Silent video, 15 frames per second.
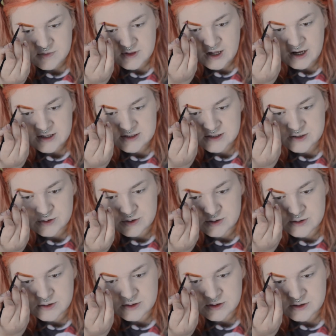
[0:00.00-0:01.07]
that's
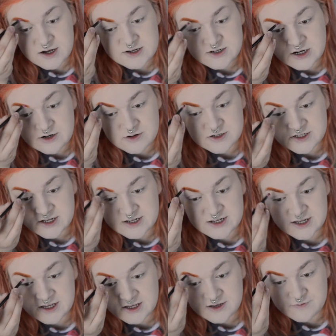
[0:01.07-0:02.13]
cool. I tried
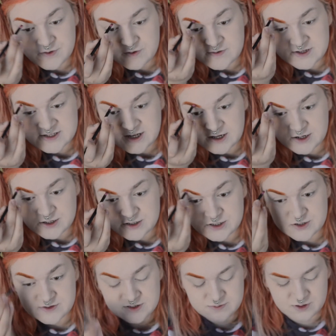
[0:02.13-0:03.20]
contacting a few of the sellers
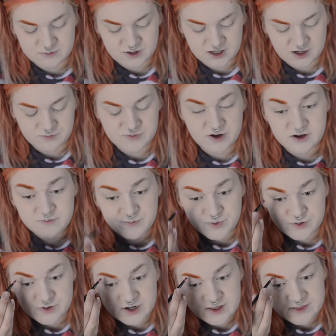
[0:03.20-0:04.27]
of some of the makeup that I've
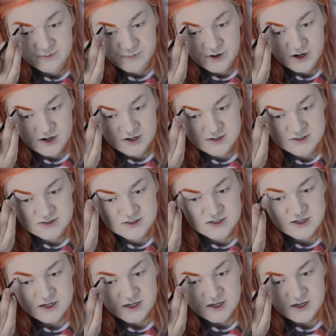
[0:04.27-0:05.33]
bought in the past
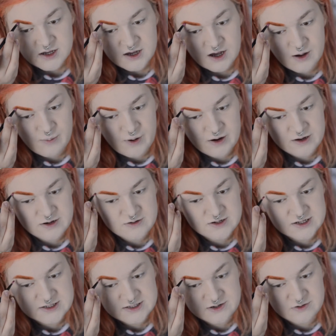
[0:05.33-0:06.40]
about, you know,
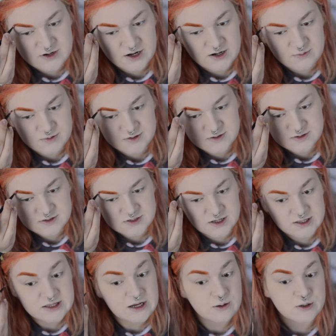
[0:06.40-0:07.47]
testing on animals,
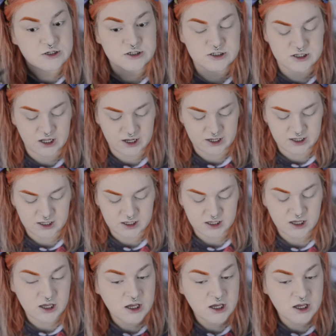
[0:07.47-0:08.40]
and they were just like,